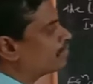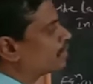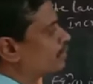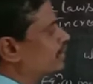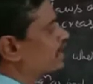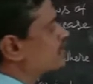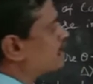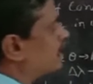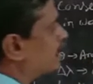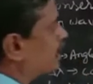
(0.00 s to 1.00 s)
between the
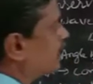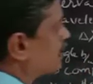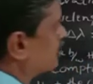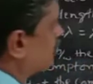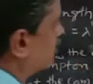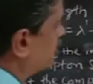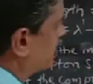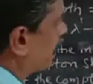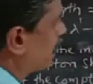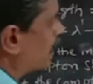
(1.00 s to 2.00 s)
incident and the
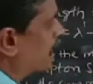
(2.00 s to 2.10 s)
scattered